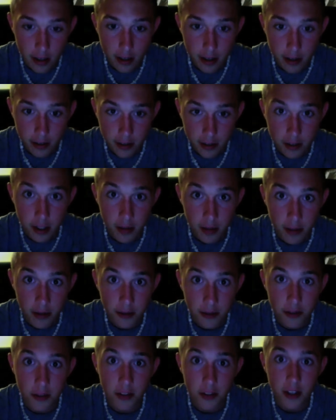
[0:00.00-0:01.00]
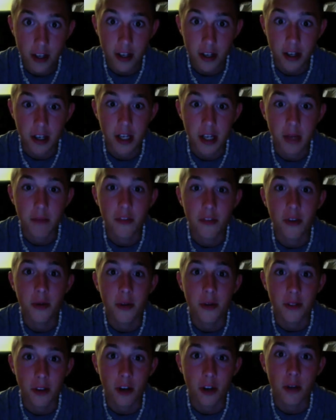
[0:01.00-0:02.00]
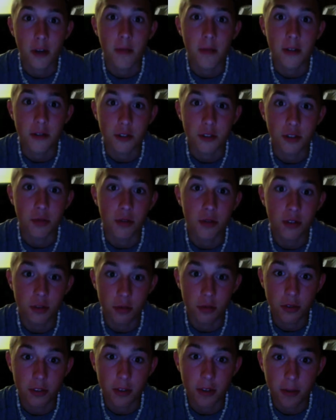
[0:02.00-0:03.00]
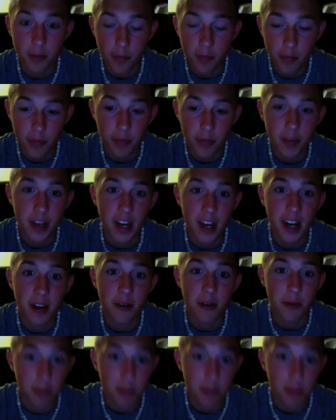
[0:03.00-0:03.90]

Just let me know what you think and keep viewing the All Metro Sports World. Out.